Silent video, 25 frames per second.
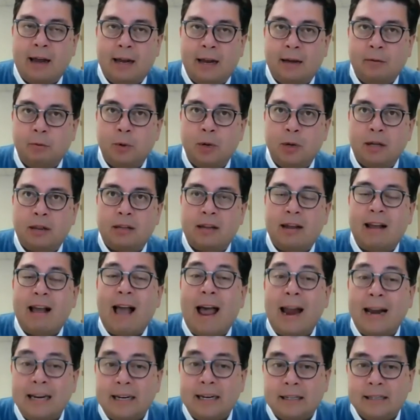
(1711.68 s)
with
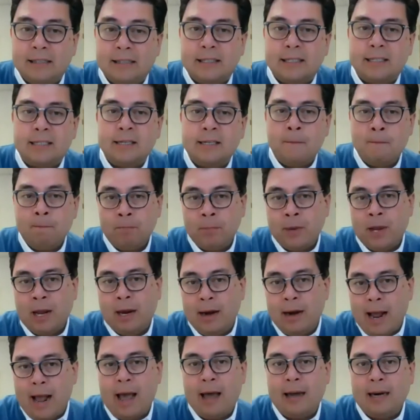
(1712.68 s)
guidance
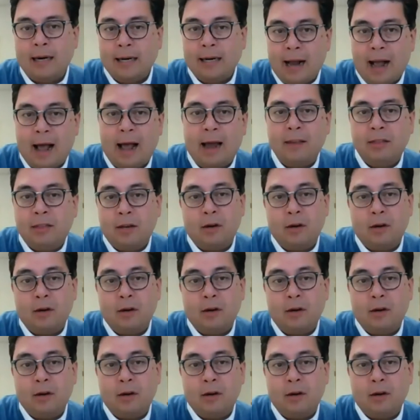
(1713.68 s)
on how to guide